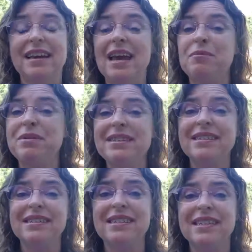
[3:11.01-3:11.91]
and be
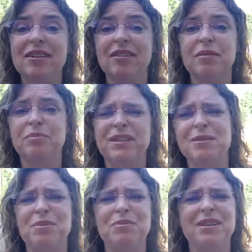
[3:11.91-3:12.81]
sincere, because
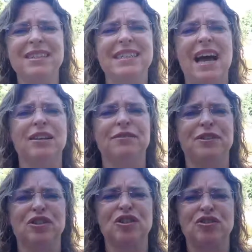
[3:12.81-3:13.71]
people can tell if
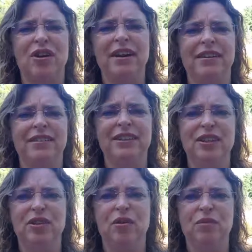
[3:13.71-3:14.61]
you're just trying to, you
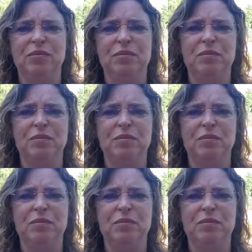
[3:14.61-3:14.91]
know,